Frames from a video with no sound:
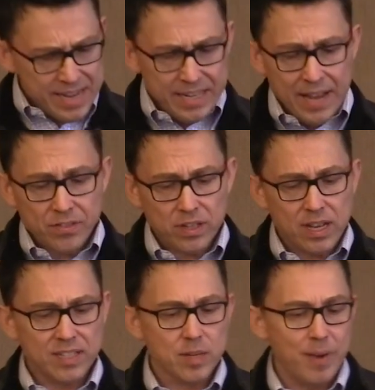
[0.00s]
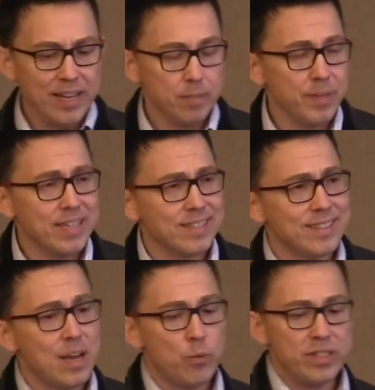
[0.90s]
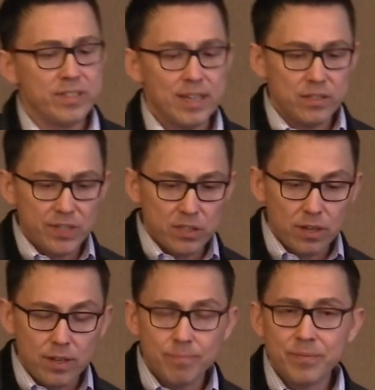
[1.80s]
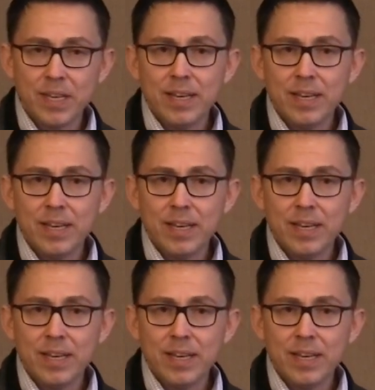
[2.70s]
And you have to customize because it's not one size fits all.